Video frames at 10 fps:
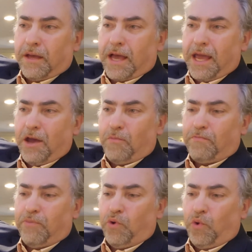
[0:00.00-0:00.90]
I help
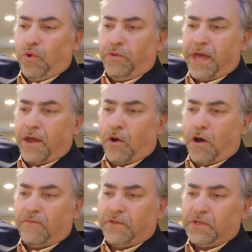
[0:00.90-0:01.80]
pull that
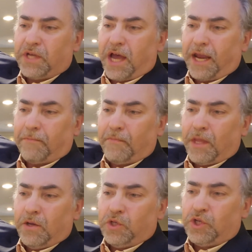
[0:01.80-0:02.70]
off the side.
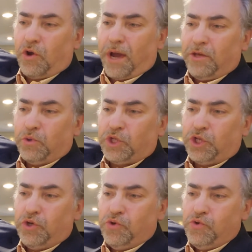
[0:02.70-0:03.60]
So I use
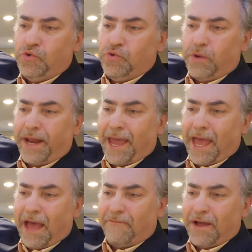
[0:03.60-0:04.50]

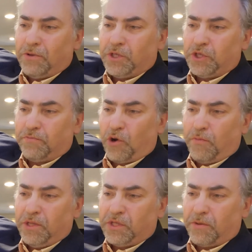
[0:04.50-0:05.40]
2½ ounces of
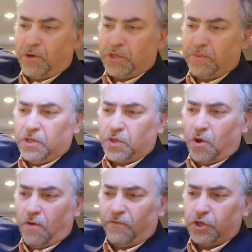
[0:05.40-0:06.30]
bourbon. Some recipes
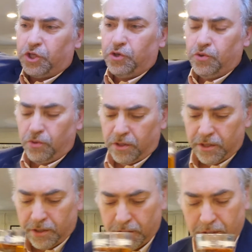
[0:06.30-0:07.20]
call for 2.
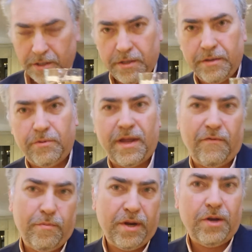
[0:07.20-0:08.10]

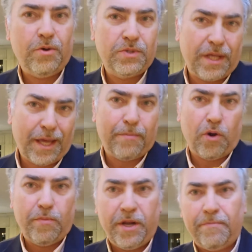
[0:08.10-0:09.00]
Everybody knows I like
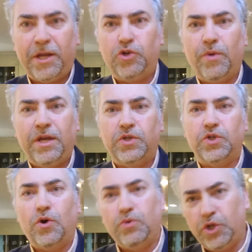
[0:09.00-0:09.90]
bourbon in my drinks,
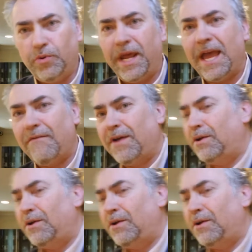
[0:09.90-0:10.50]
so 2½